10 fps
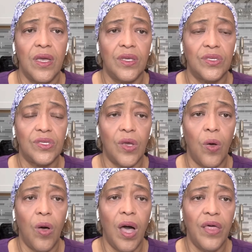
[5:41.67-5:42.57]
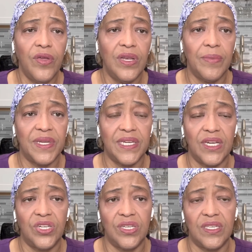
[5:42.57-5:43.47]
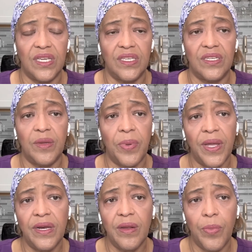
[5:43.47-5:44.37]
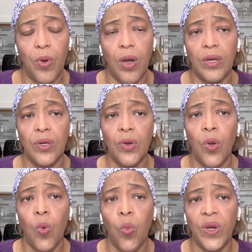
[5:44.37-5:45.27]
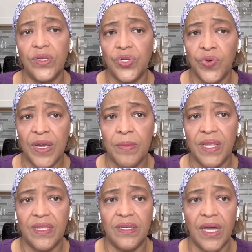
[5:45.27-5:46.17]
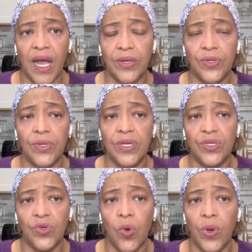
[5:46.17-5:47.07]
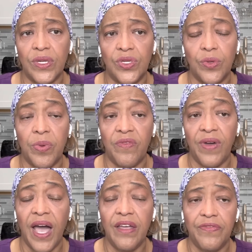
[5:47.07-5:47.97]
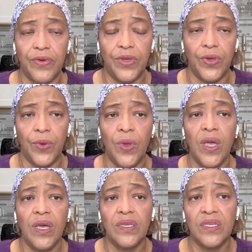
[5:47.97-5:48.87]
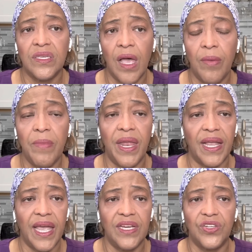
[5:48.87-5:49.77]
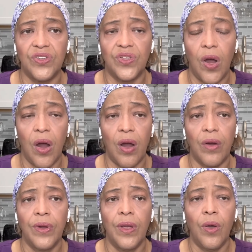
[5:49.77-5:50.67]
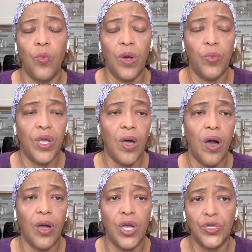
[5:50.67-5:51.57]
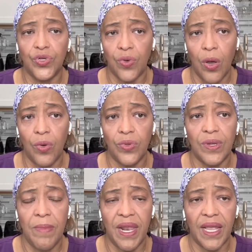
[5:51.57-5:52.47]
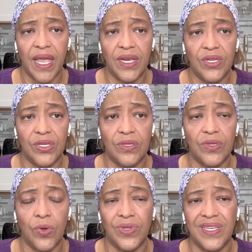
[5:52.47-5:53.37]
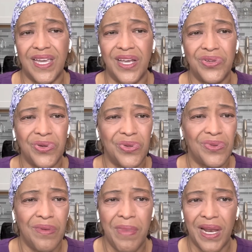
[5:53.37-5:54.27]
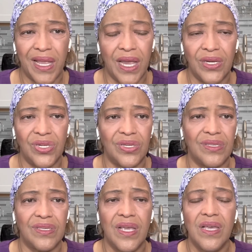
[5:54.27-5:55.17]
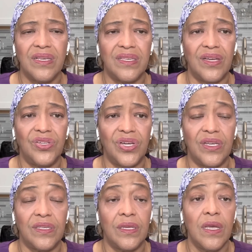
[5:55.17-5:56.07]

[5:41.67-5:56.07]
So other limitations is depending upon what treatment the doctor is going to provide for you. Some medications are what we call controlled medications or scheduled medications, such as